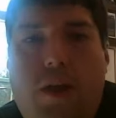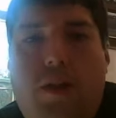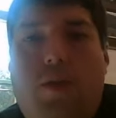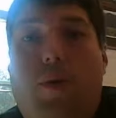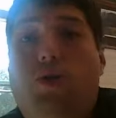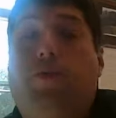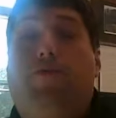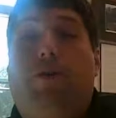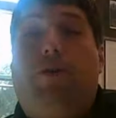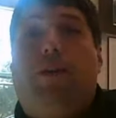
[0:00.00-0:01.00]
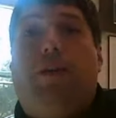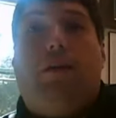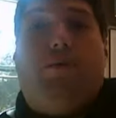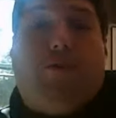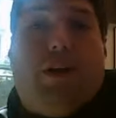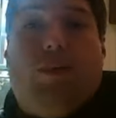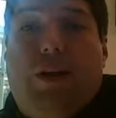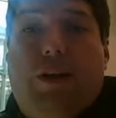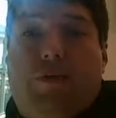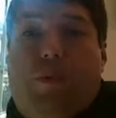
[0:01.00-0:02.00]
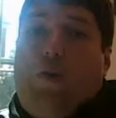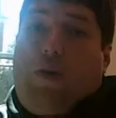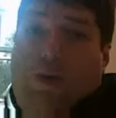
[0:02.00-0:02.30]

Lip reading: The most frequently reported